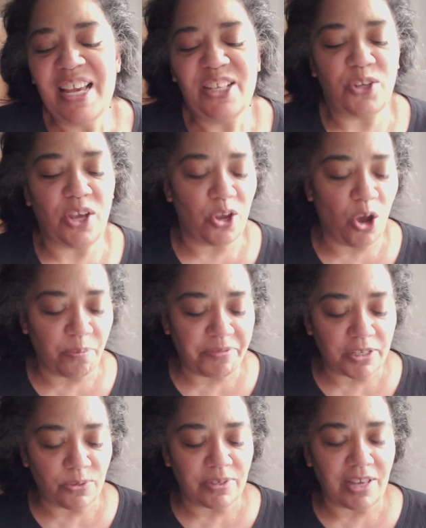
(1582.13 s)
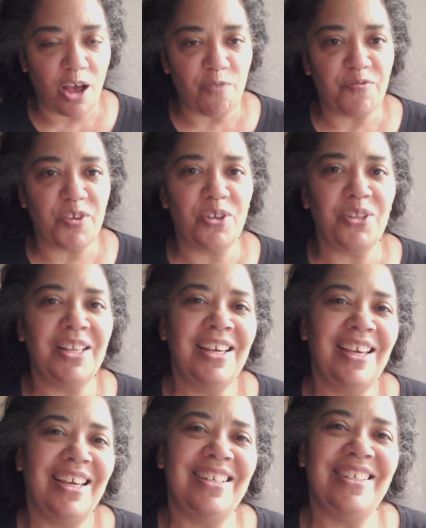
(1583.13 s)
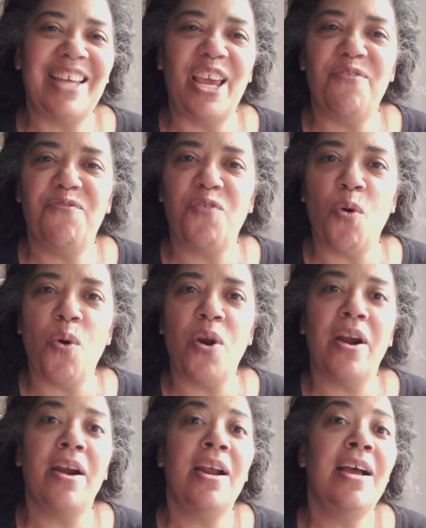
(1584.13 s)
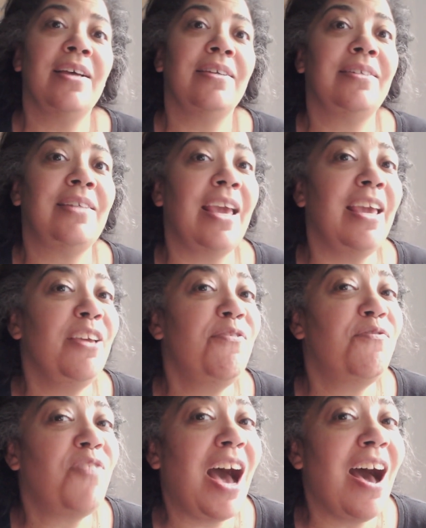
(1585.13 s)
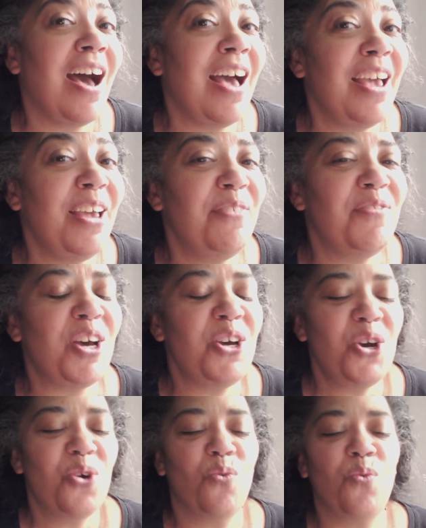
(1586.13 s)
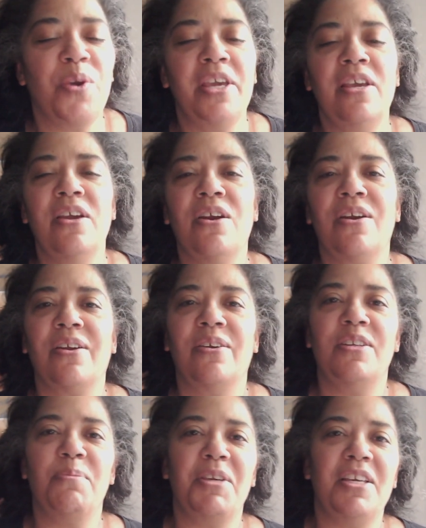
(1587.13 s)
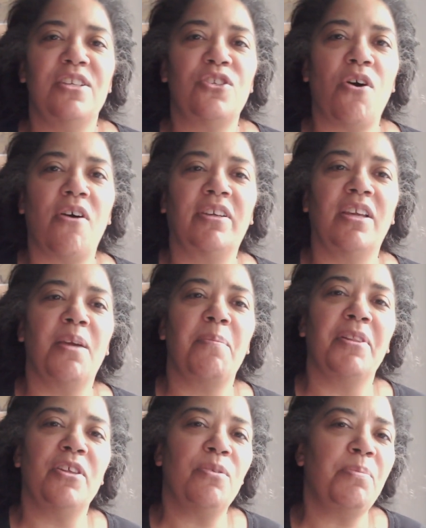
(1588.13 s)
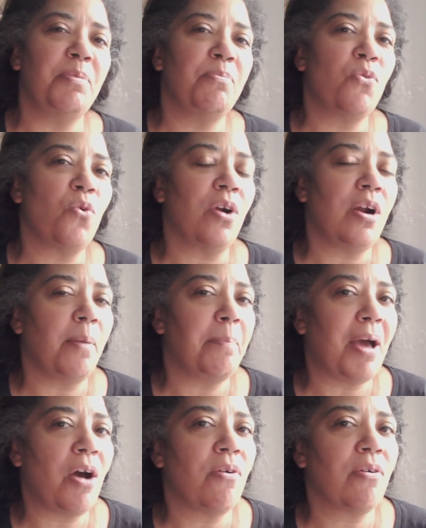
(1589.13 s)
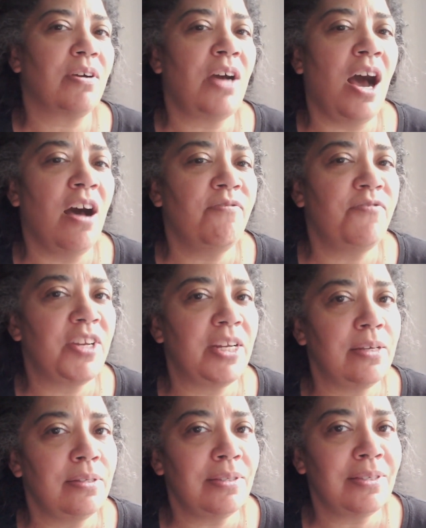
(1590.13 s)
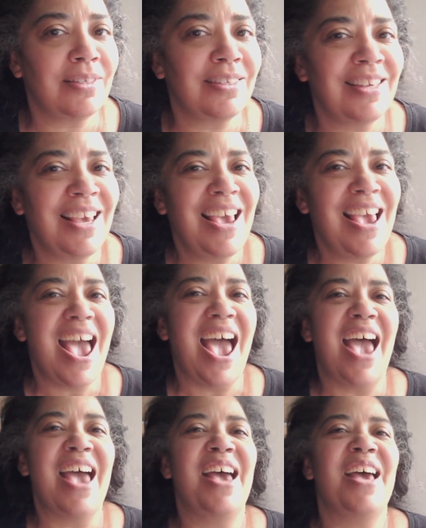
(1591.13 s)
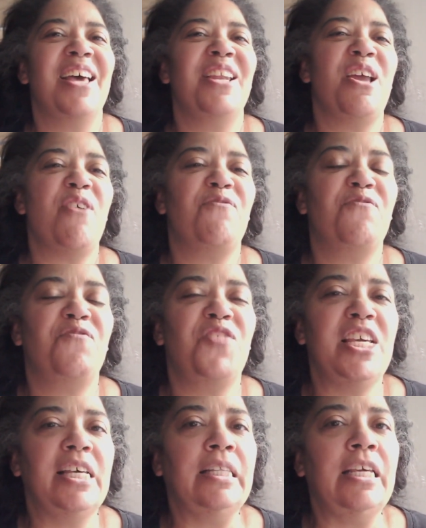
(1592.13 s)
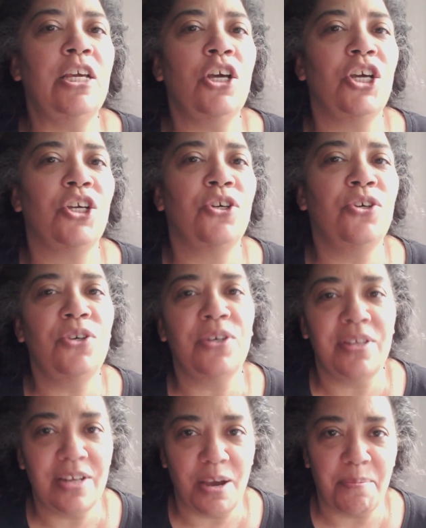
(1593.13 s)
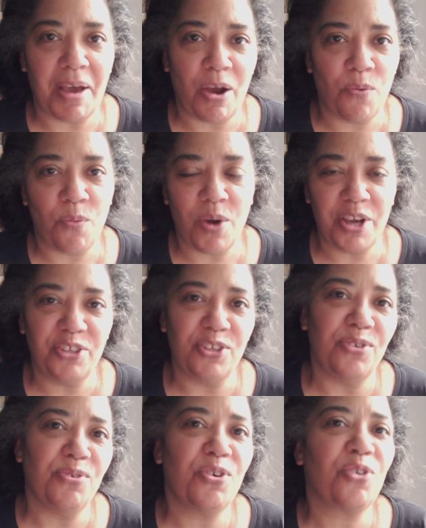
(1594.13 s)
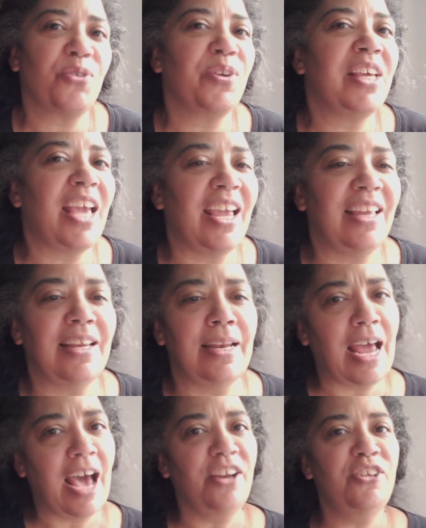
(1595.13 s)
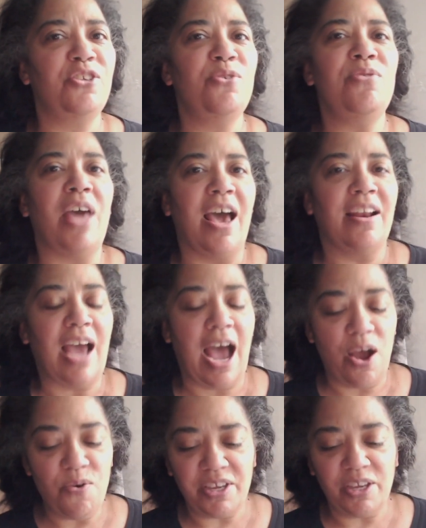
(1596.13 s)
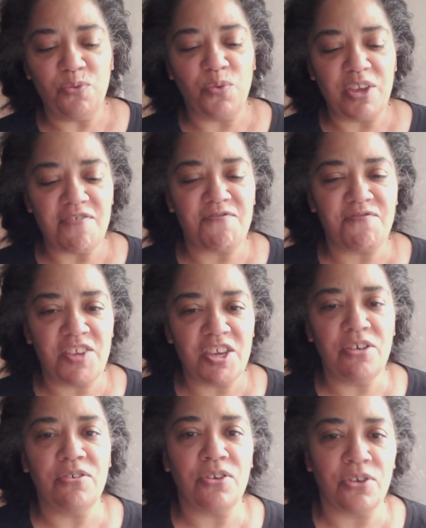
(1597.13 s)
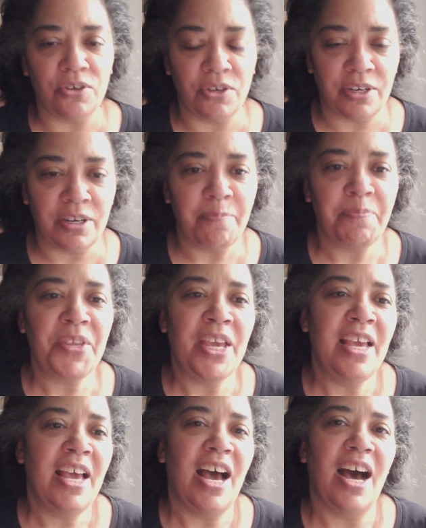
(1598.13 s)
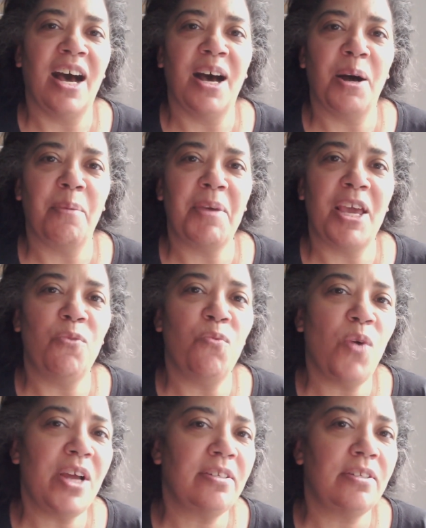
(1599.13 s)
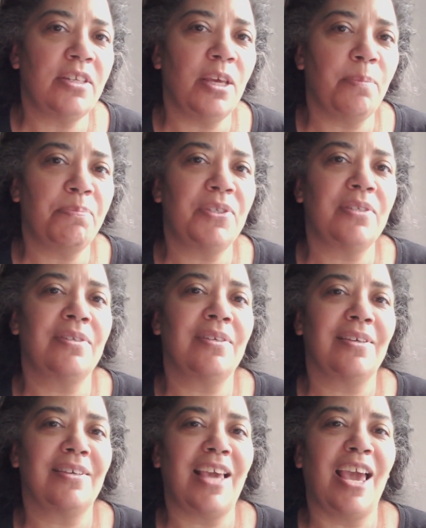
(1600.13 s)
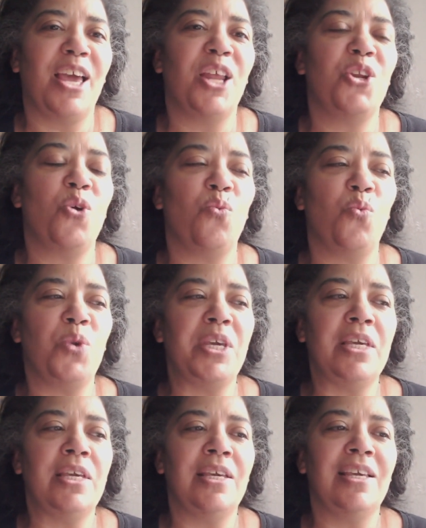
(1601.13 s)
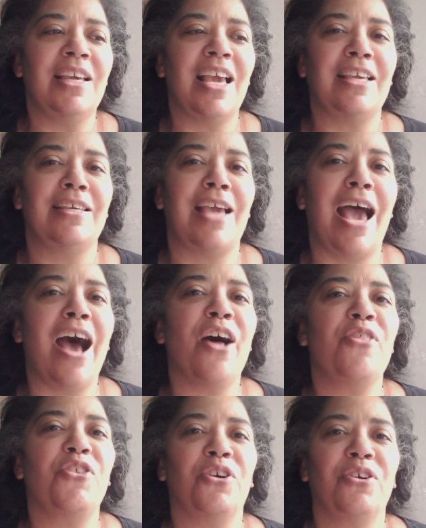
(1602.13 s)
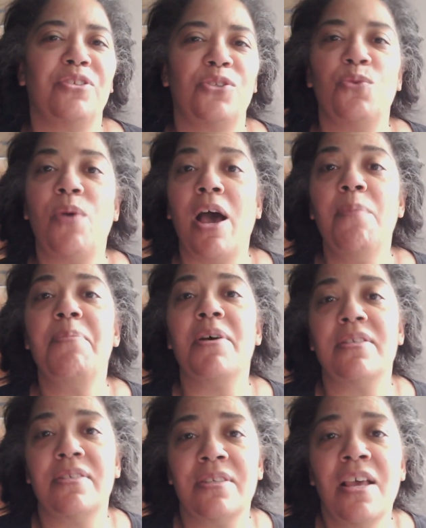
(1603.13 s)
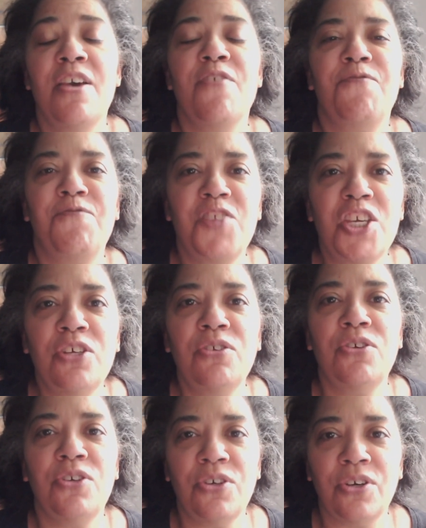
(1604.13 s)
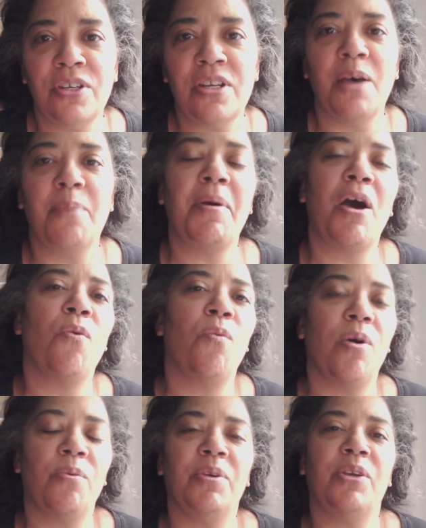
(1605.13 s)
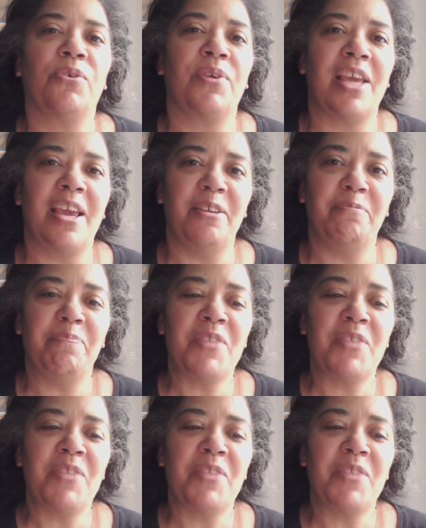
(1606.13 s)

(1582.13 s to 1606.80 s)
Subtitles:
So I hope this was helpful in day 4. Day 5, we are going to be talking a little bit more about confidence and feeling good about what you create and how to do that. How can we feel good? And what tips can we gather to help us feel good about what we create?